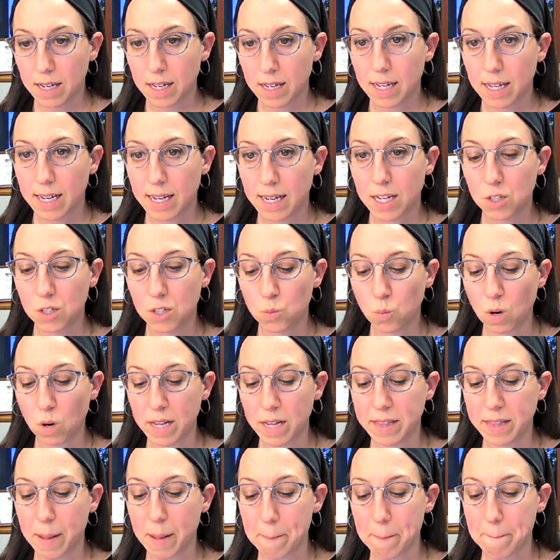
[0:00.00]
is
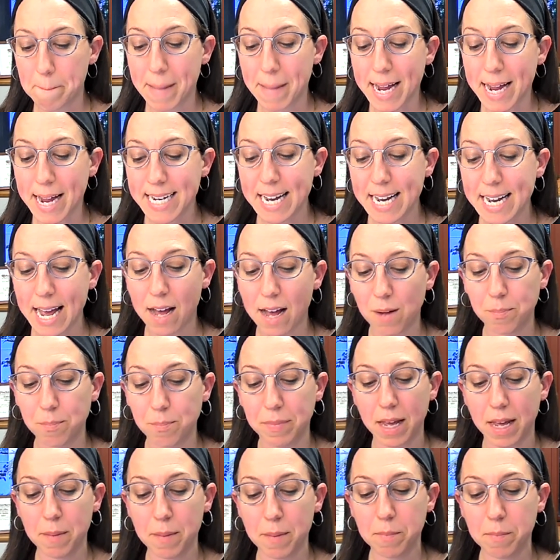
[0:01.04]
one that might help
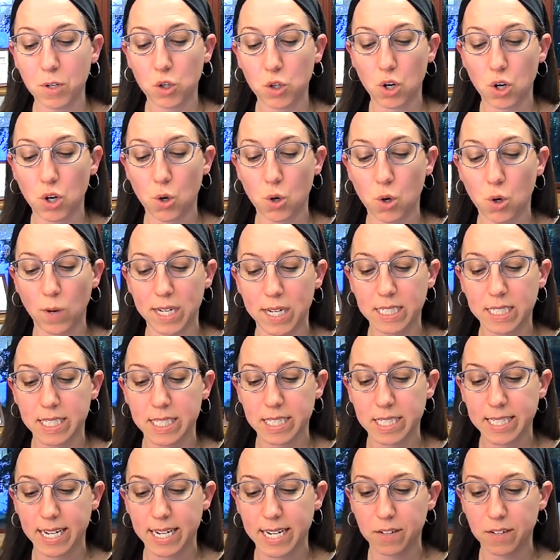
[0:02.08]
them know when to
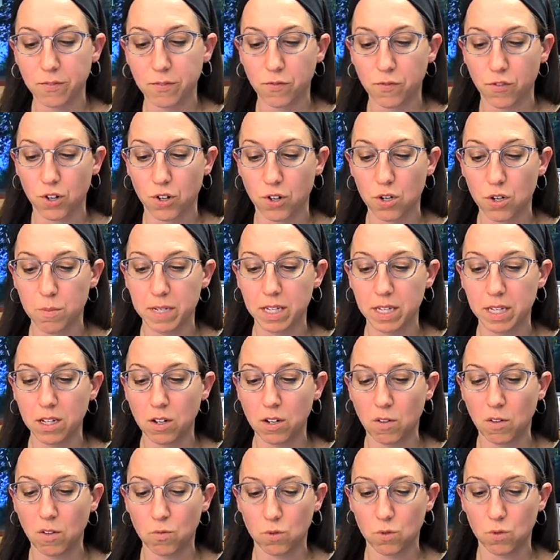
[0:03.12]
stand firm in
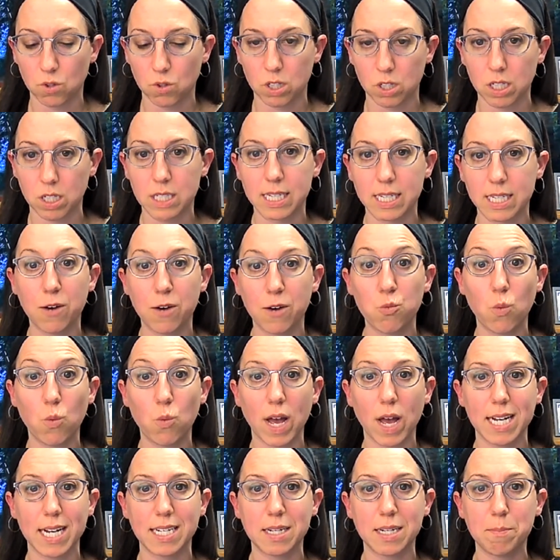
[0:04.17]
their rules and
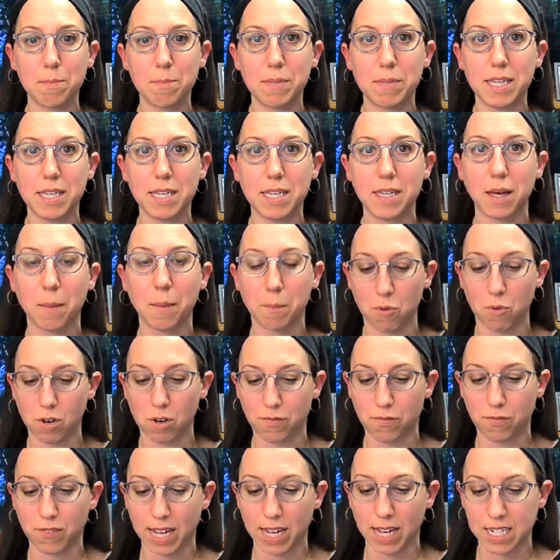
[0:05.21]
when to be more
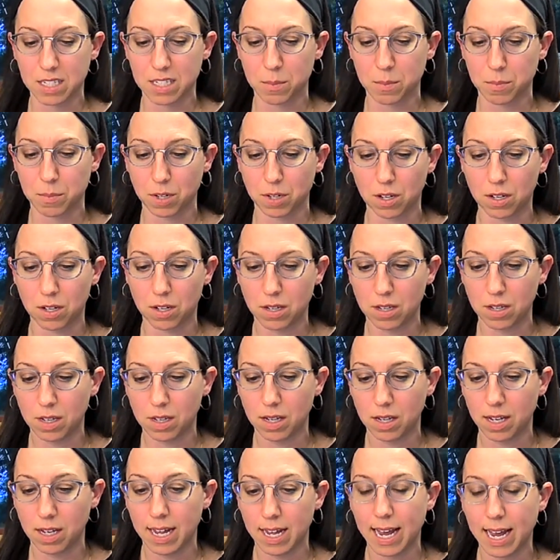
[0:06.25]
flexible.
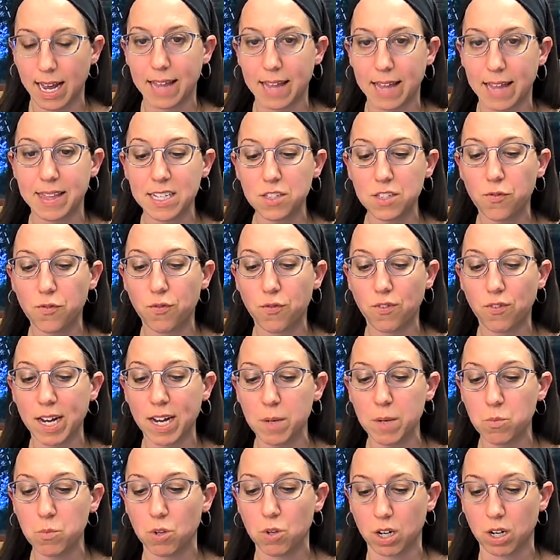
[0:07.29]
And this
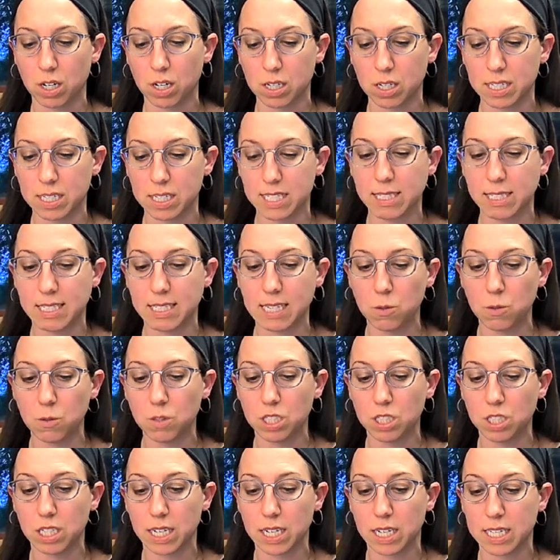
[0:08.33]
framework
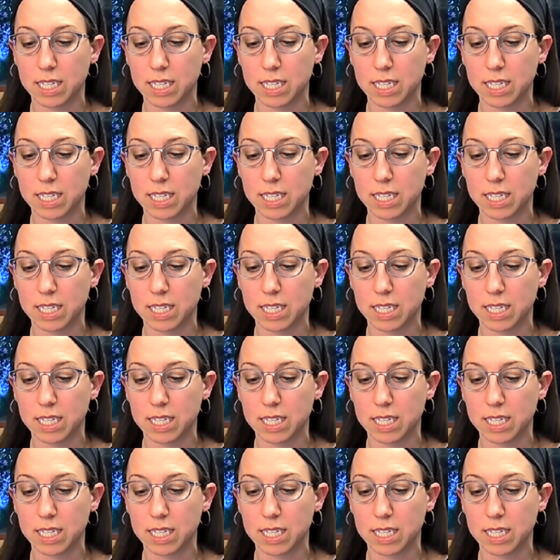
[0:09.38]
distinguishes